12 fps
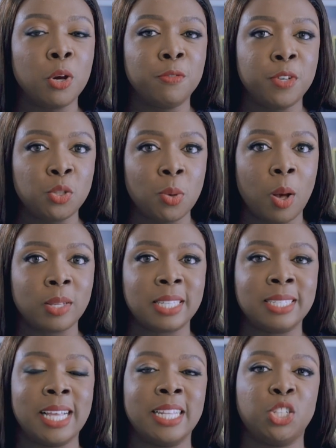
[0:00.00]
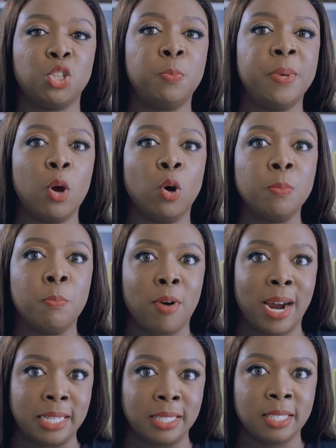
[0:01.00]
your visuals is that they should be on
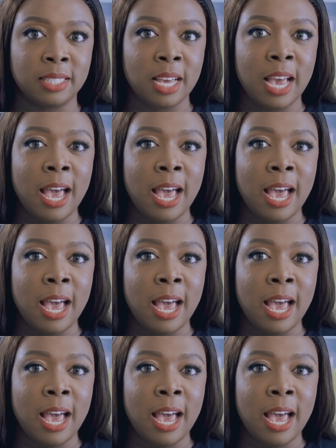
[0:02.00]
brand.